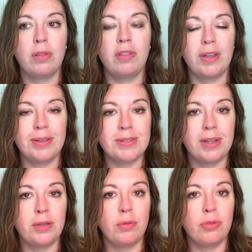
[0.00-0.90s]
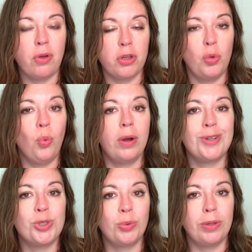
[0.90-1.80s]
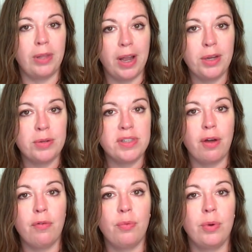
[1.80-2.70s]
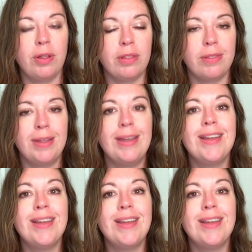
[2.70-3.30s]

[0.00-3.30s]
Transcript: the things that you thought you wanted to align yourself with,